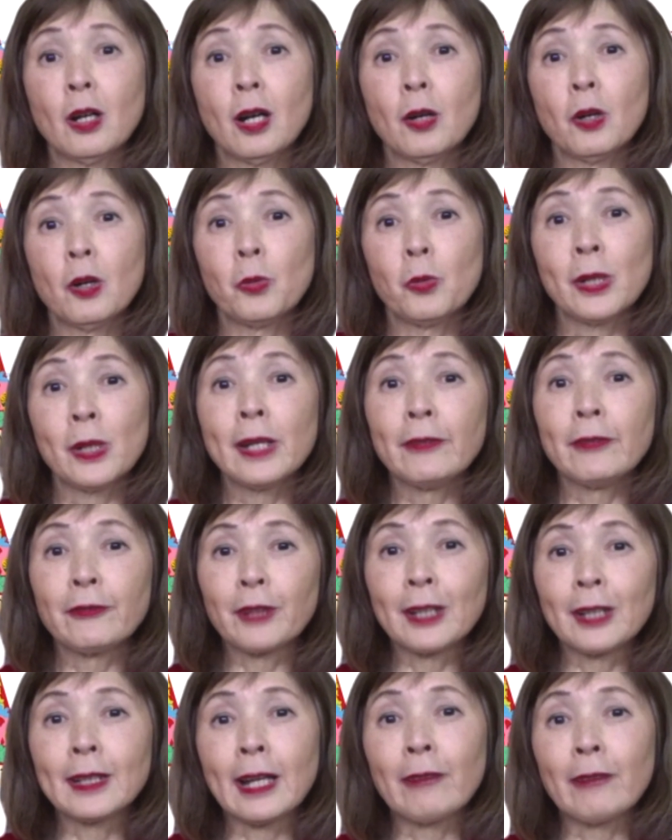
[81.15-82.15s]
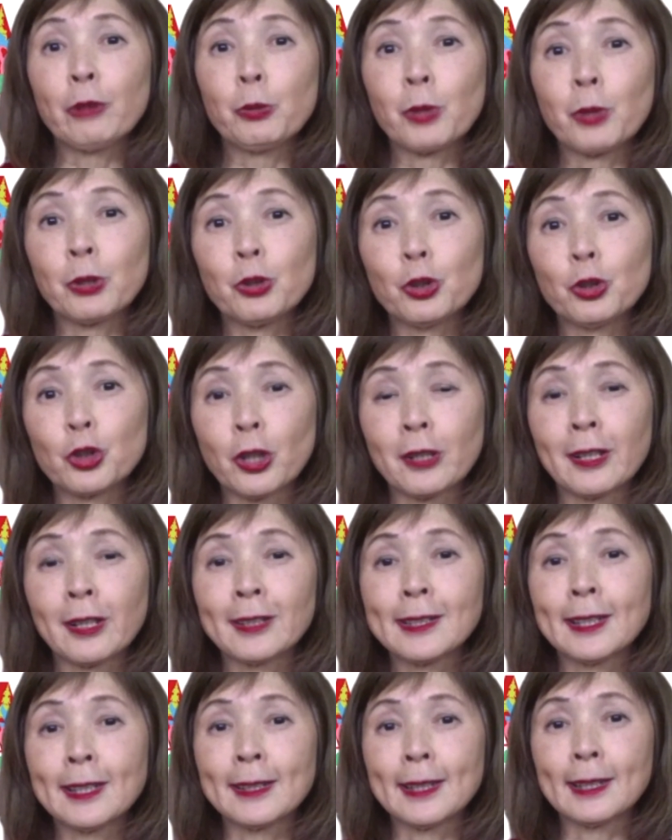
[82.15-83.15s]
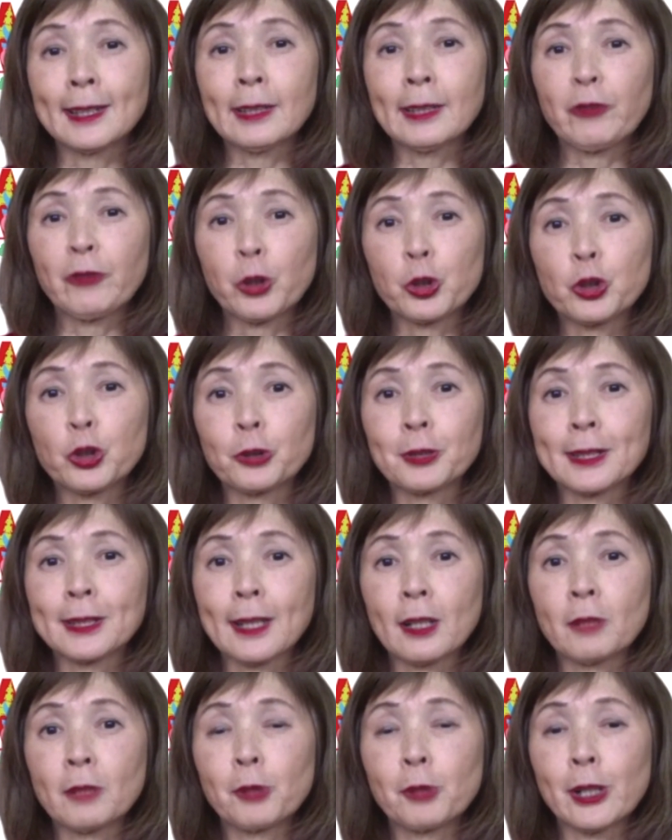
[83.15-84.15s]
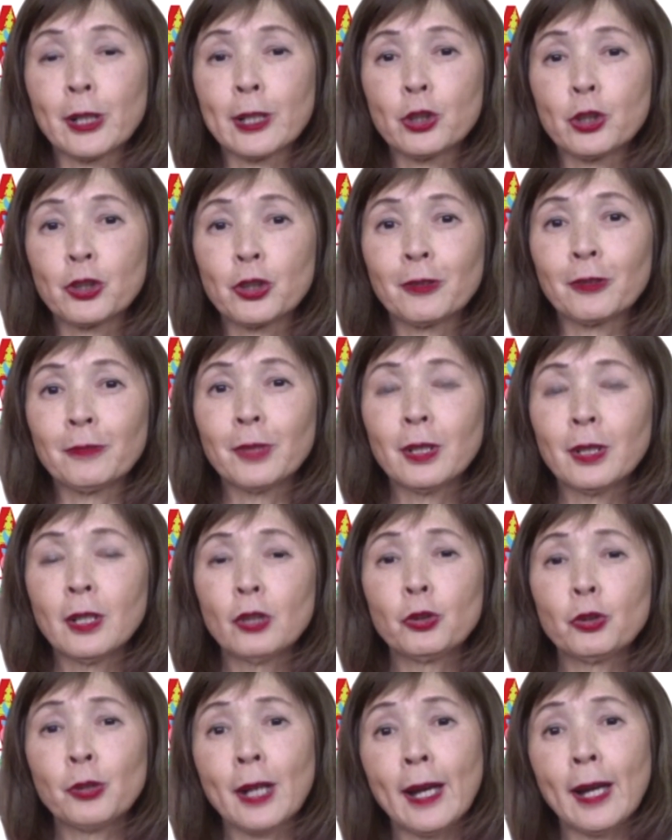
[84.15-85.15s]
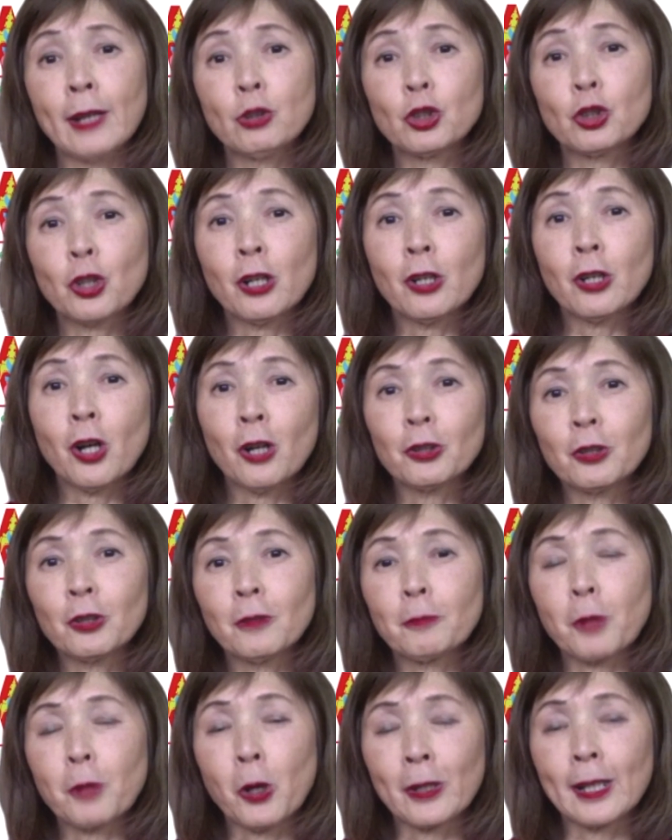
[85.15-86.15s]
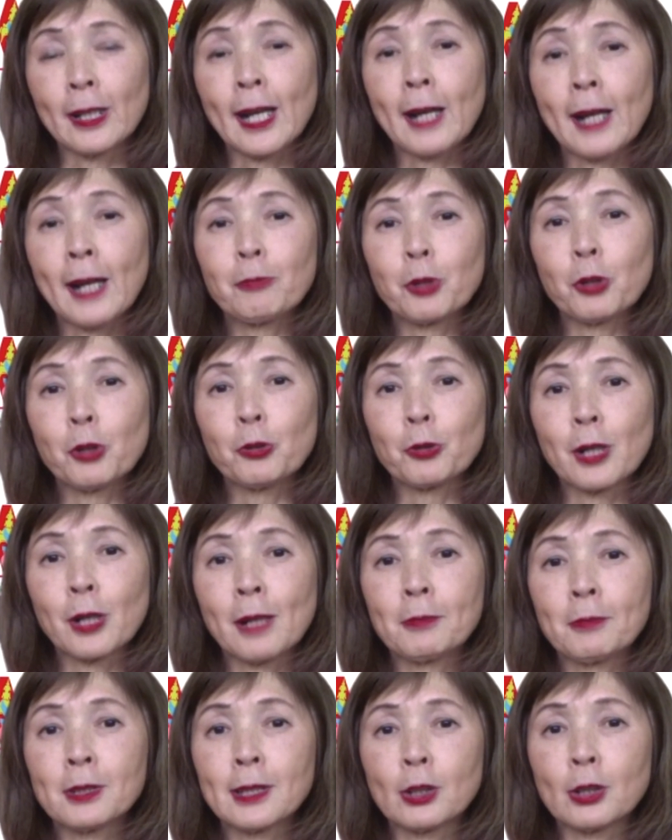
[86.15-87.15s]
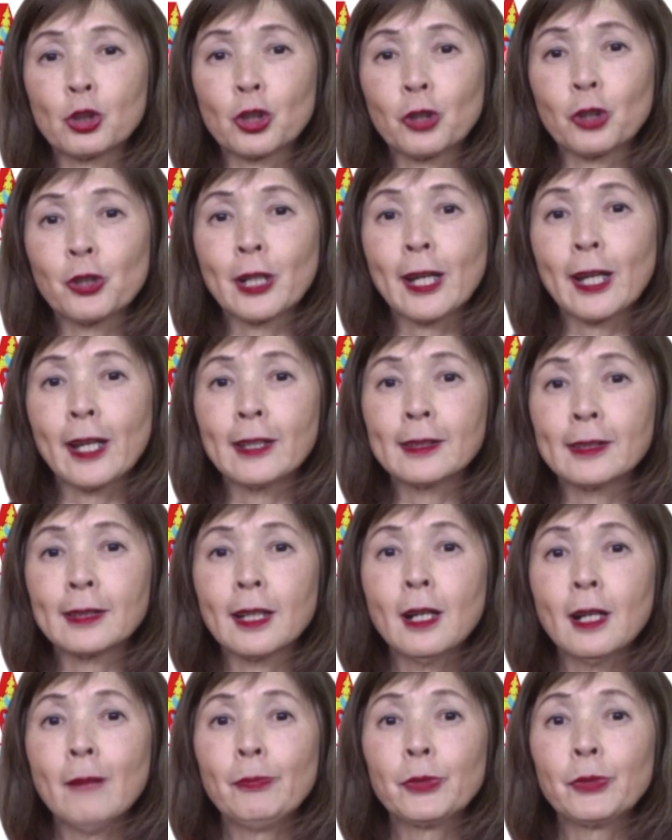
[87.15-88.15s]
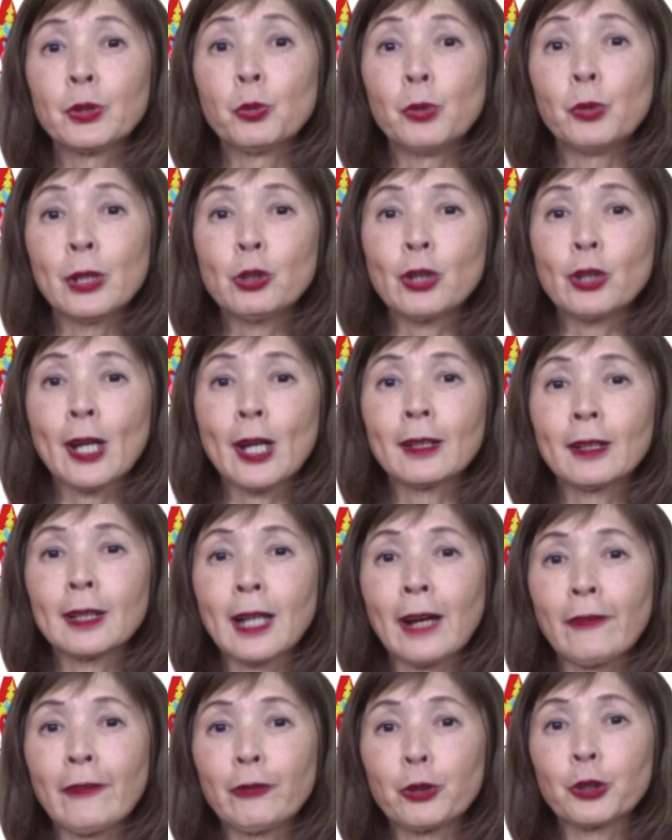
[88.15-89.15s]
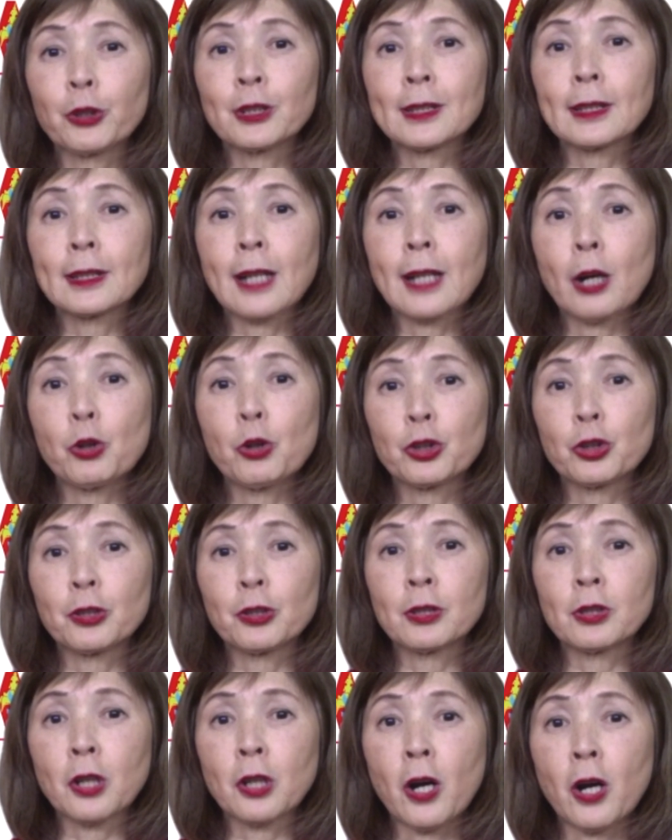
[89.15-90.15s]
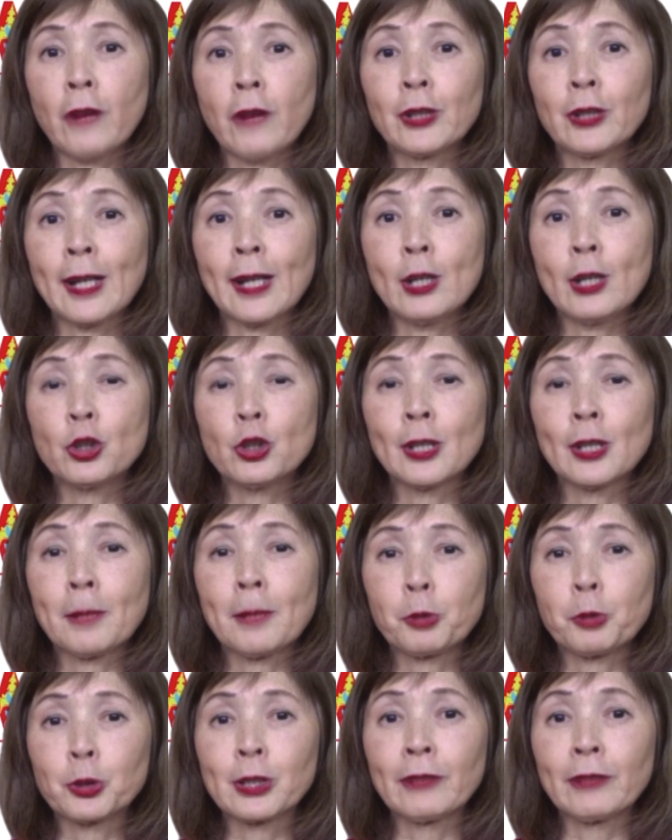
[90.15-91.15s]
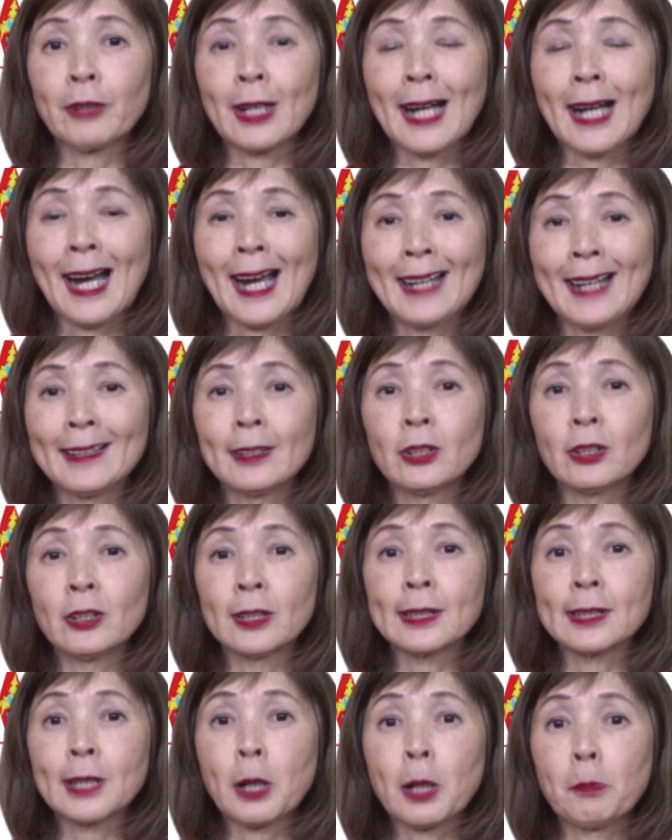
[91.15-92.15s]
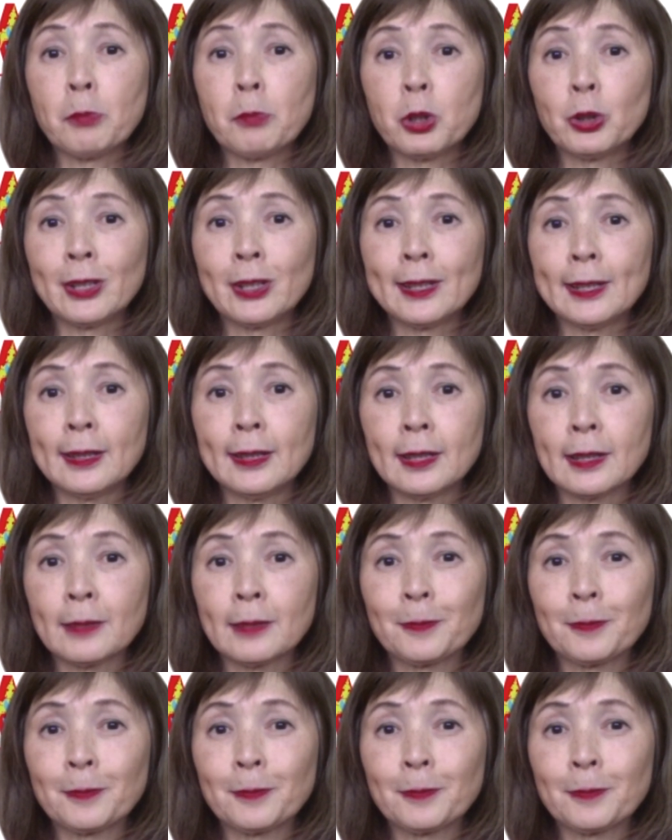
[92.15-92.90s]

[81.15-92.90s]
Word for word: We invite everyone to join us in this virtual celebration to enjoy all the online programs that showcase the rich and diverse cultures of the Asian and Pacific Islanders communities.